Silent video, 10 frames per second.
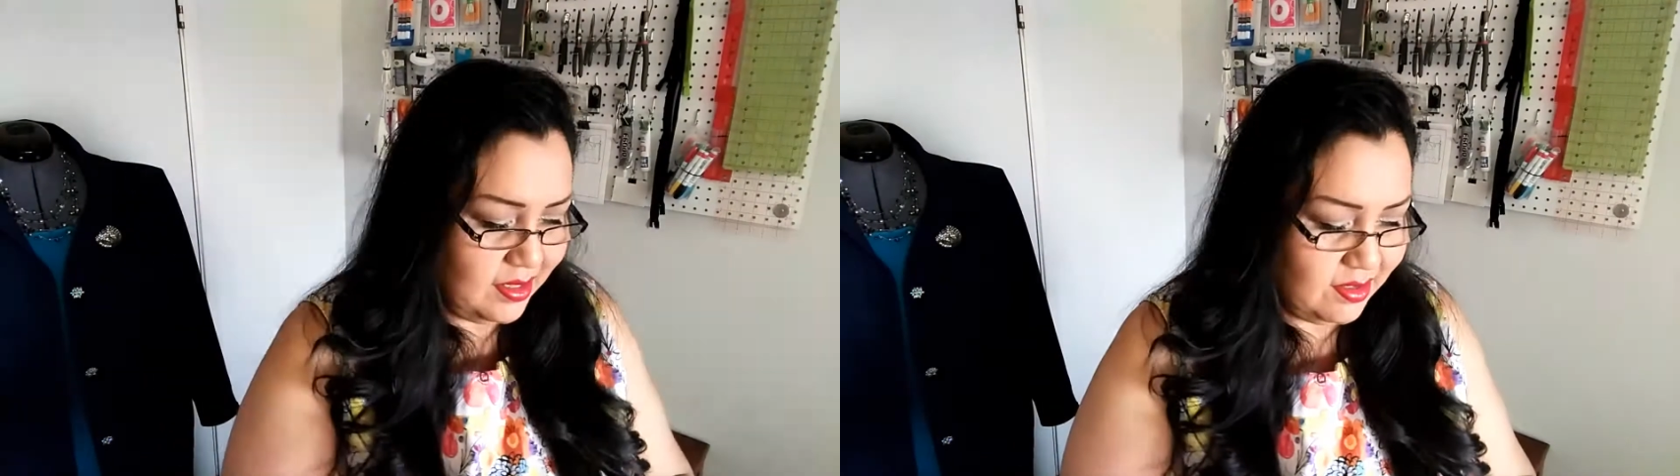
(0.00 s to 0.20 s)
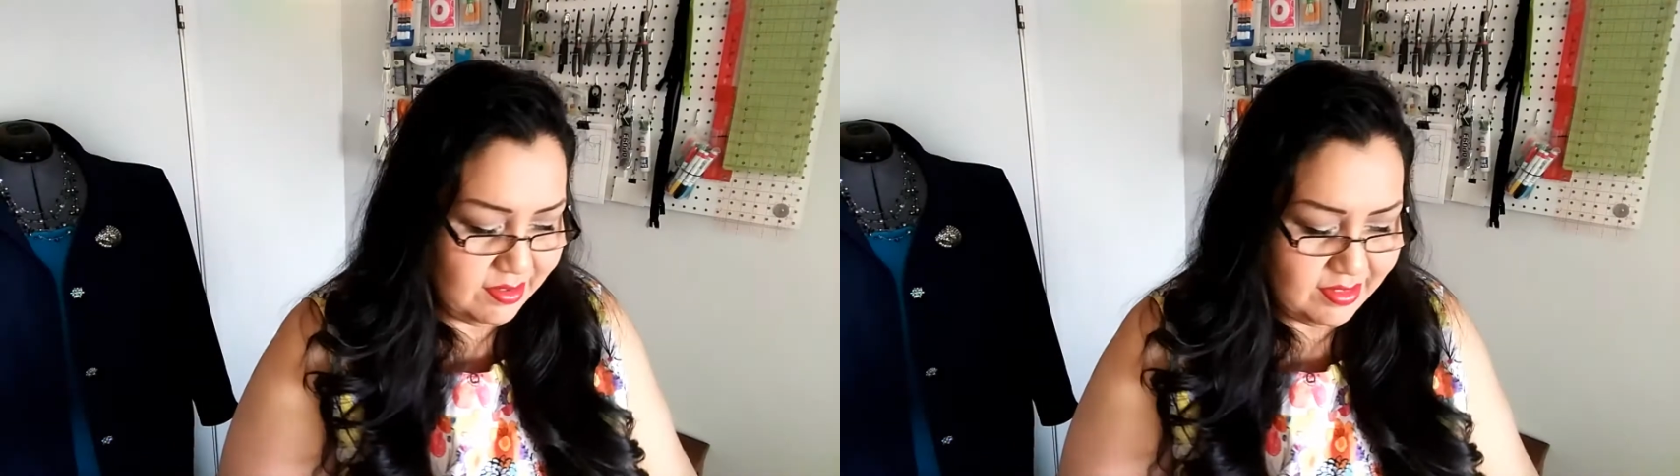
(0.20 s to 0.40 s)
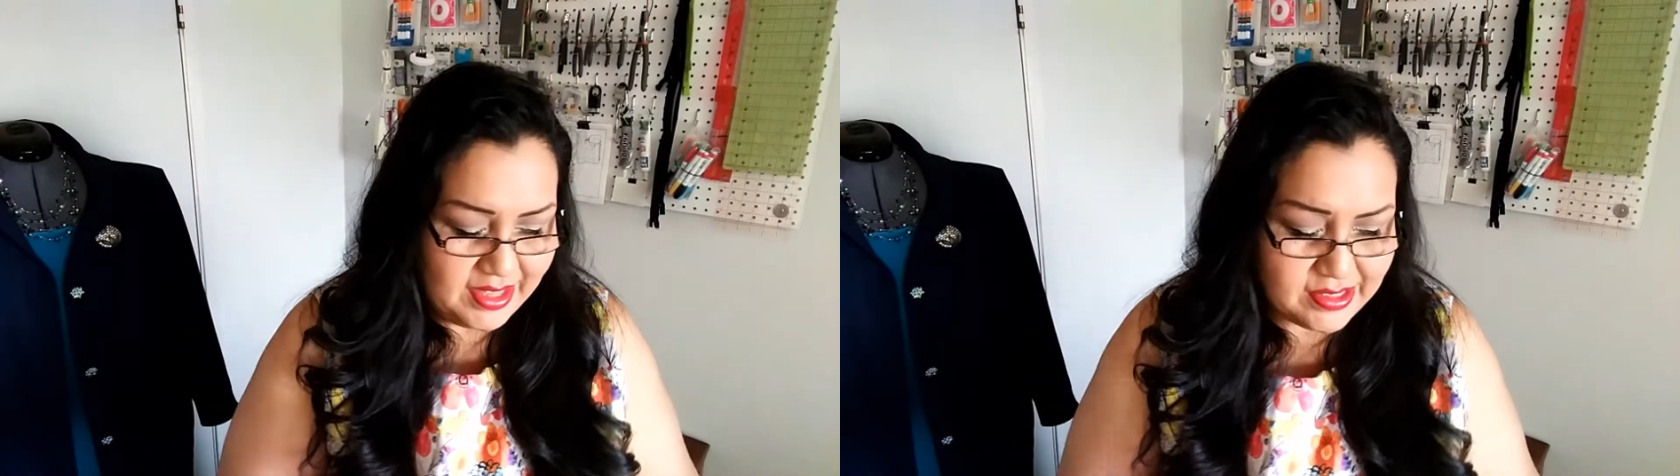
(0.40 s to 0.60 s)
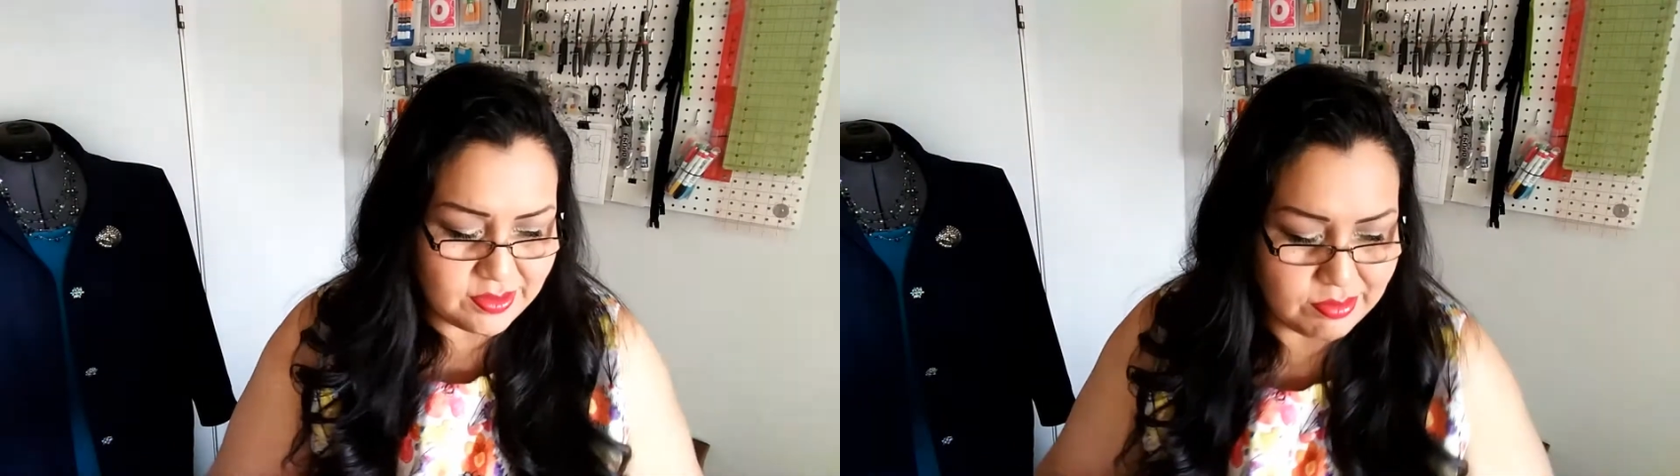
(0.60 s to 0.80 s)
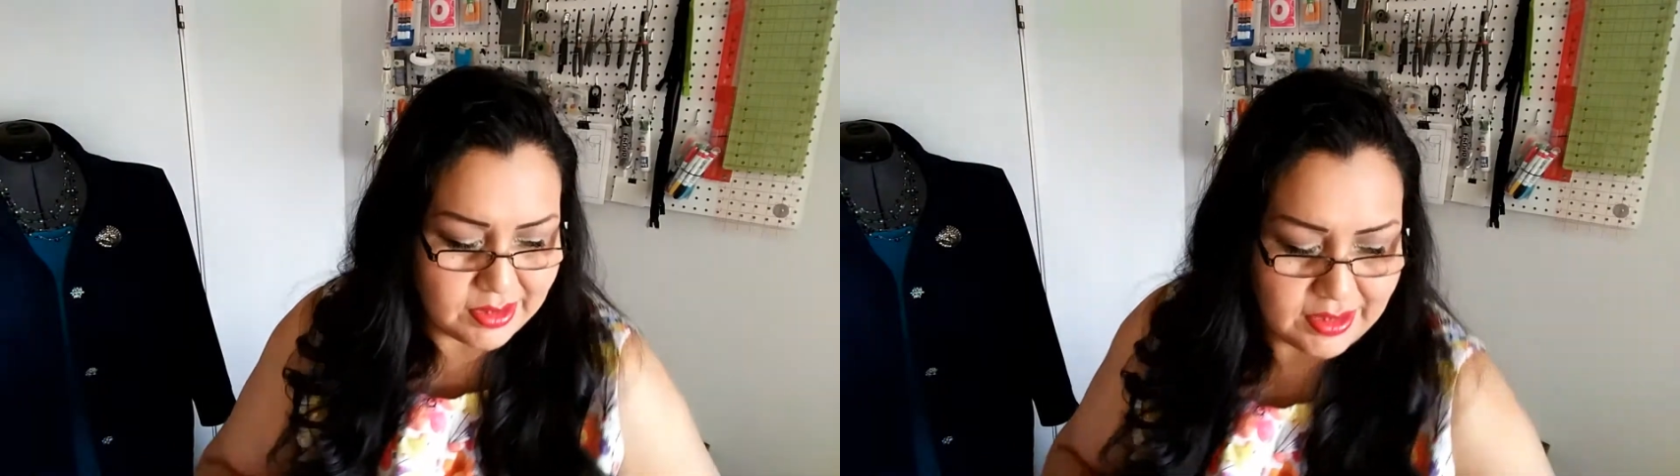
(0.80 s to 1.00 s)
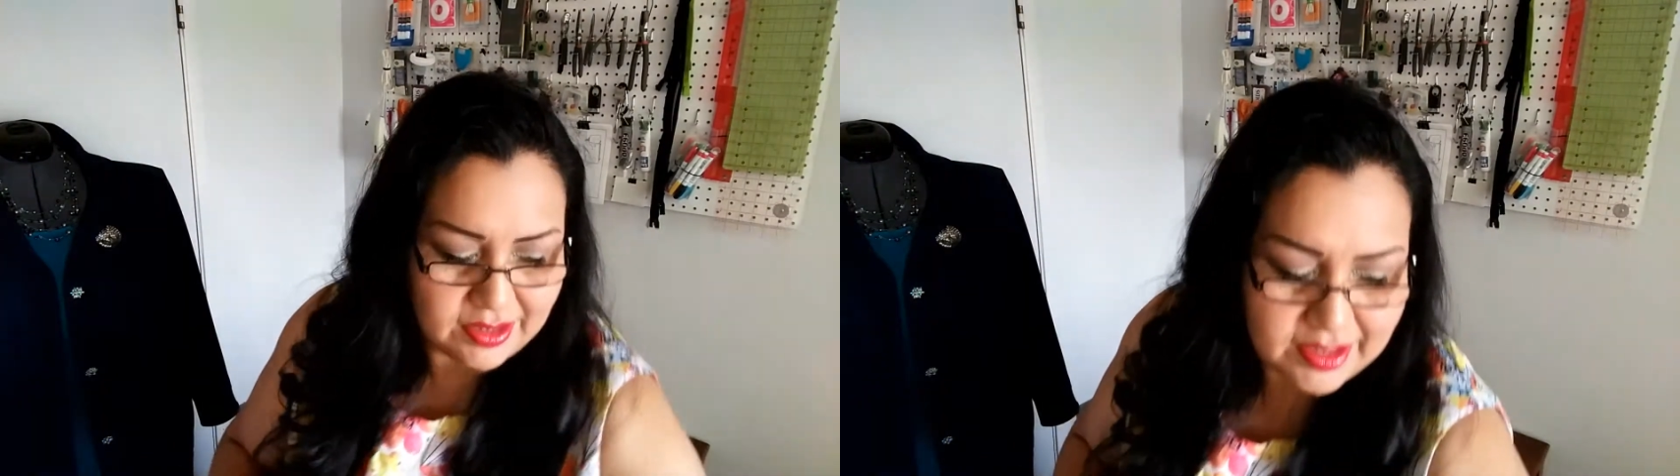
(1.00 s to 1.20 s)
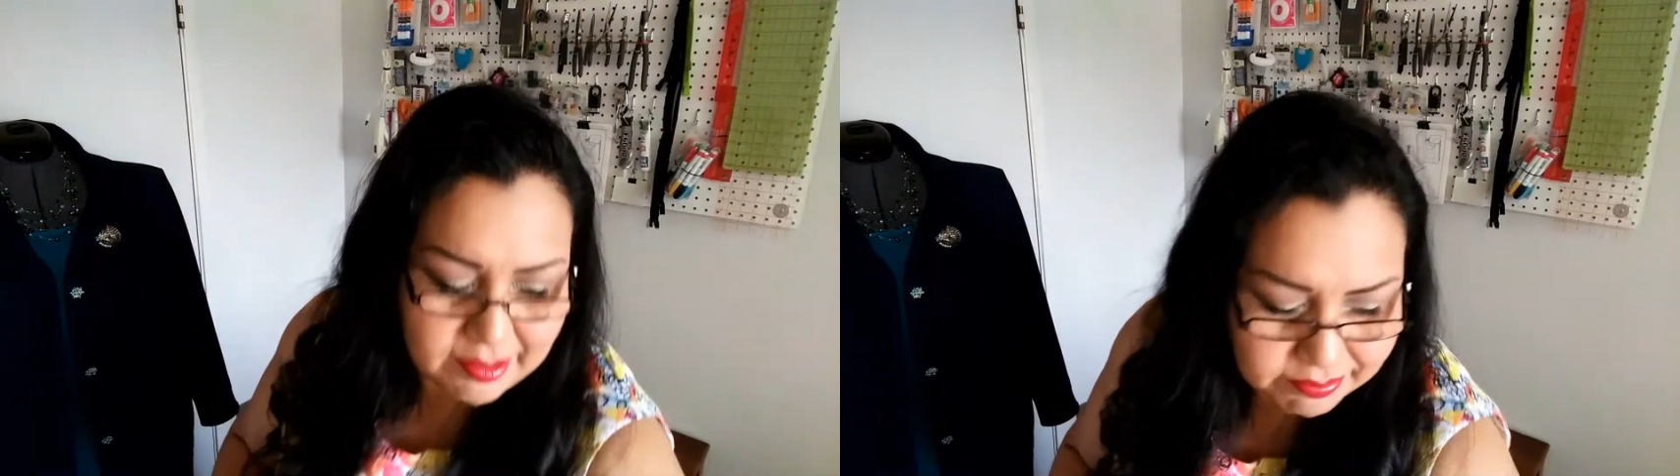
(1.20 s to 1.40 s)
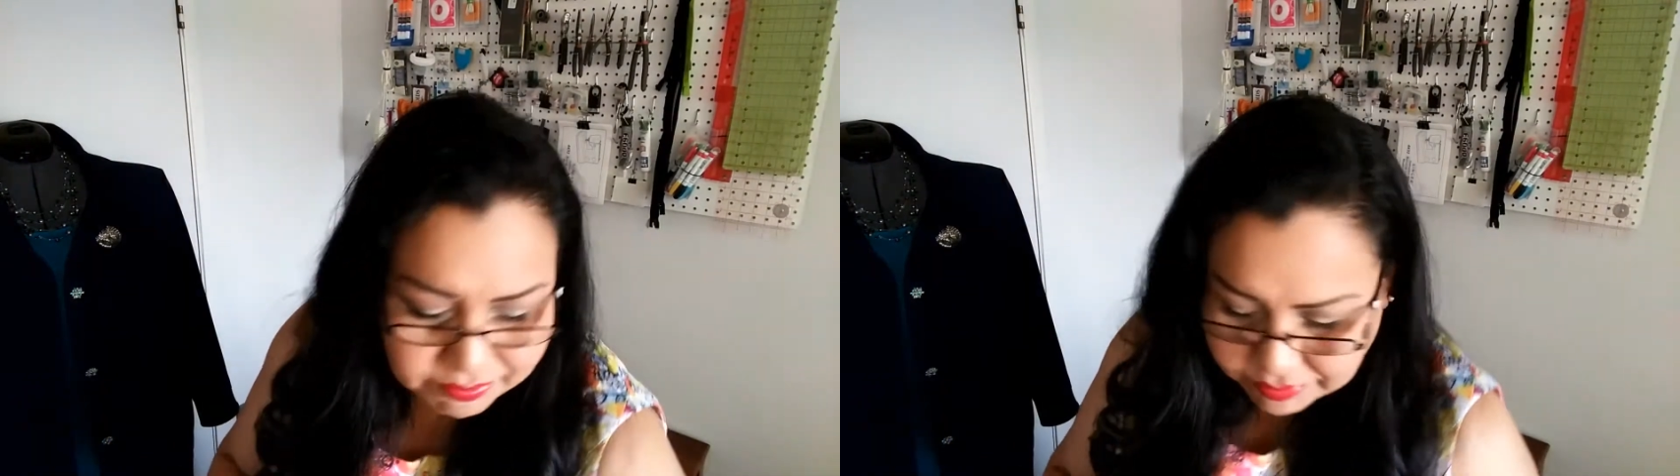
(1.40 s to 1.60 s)
You know, that's really
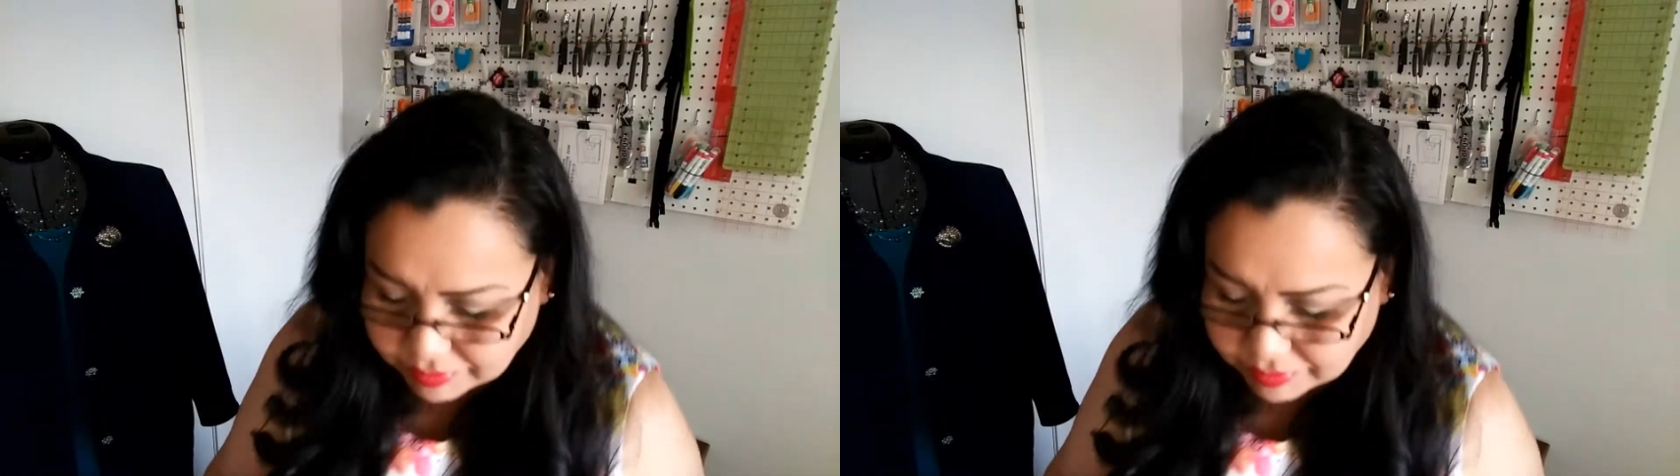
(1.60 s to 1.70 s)
good.